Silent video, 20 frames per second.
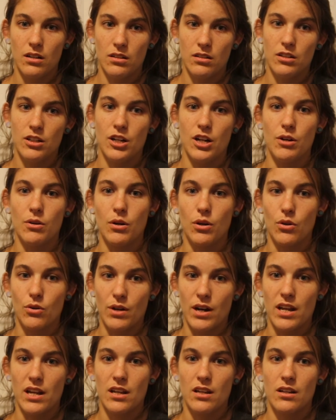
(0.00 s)
you know, a
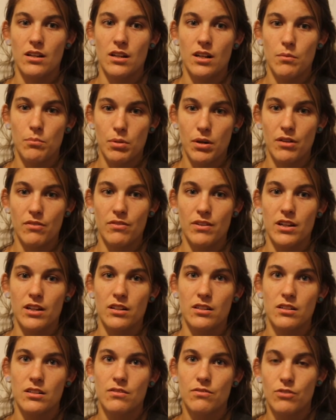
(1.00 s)
great and
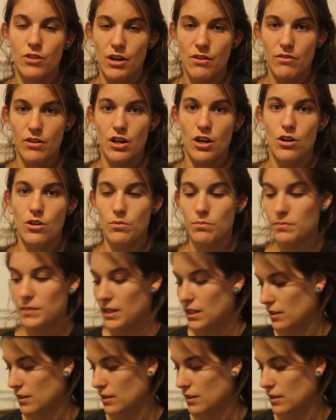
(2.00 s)
perfect forever home.